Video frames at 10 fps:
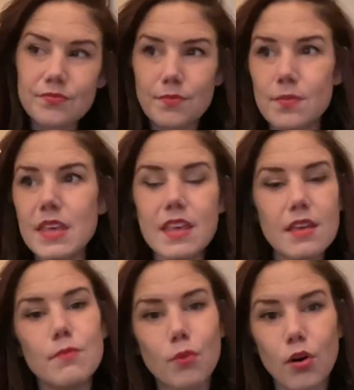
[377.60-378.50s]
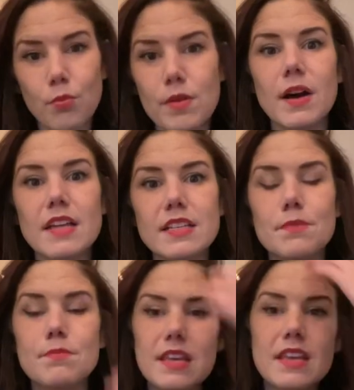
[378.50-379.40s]
be more open-minded
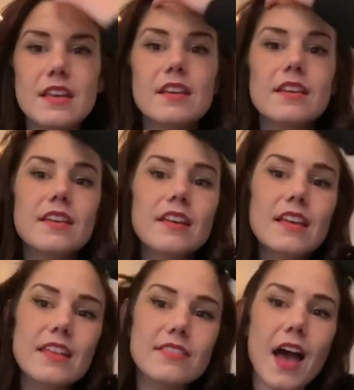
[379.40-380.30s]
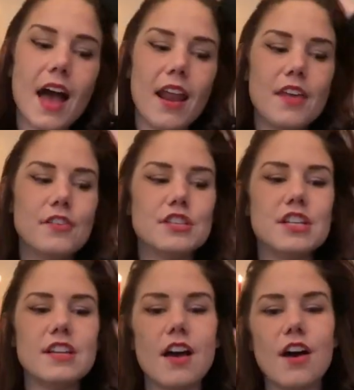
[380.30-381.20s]
and be in that
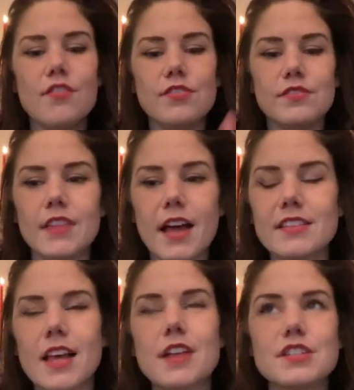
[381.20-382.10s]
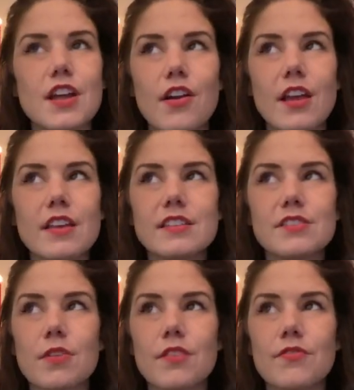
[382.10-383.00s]
energy of that Sagittarius
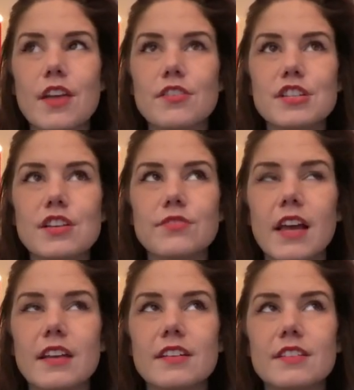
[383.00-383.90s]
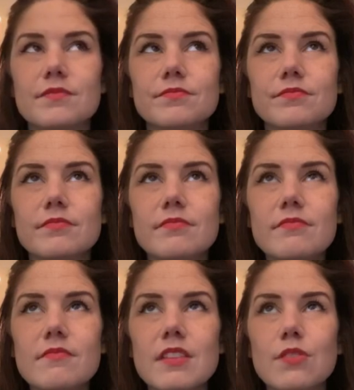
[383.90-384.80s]
sort of energy of like
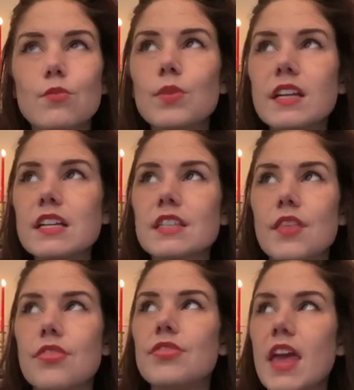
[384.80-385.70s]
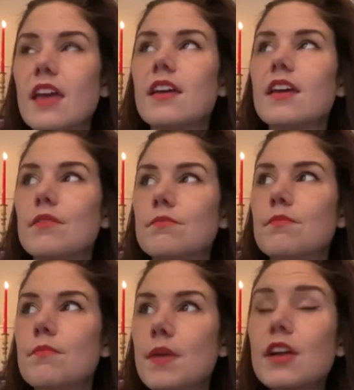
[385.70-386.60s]
willing to think
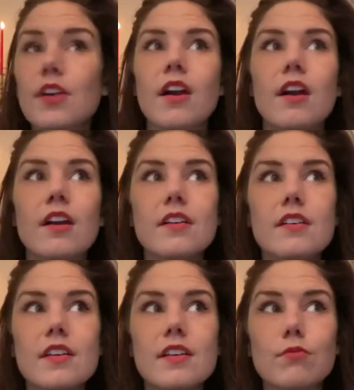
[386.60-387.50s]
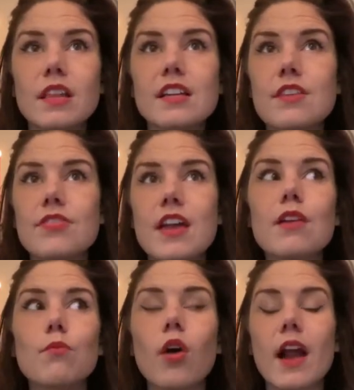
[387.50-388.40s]
bigger, willing to
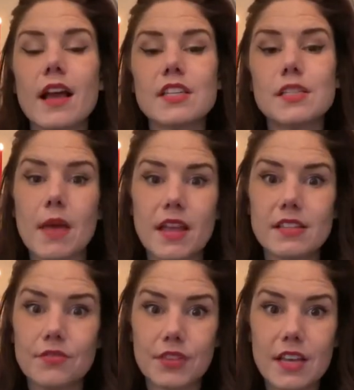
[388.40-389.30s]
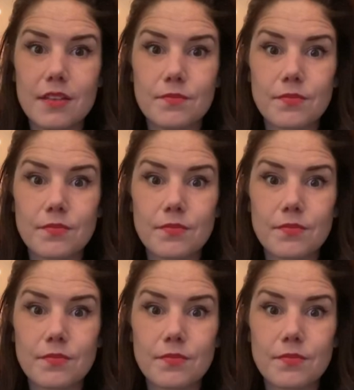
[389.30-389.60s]
think more expansively.